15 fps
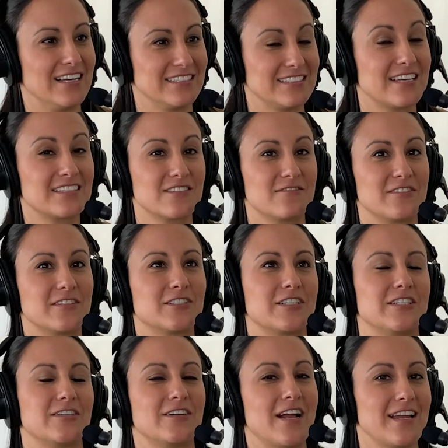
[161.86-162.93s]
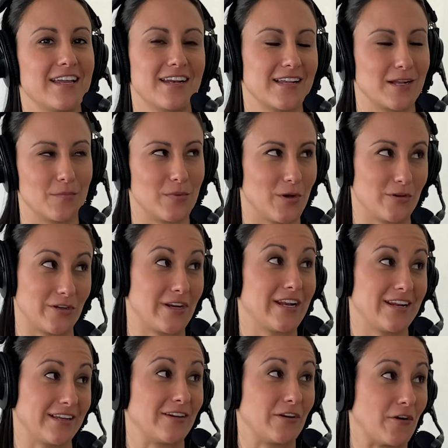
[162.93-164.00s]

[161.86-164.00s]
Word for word: it doesn't feel good you're not hitting a bone you're hitting a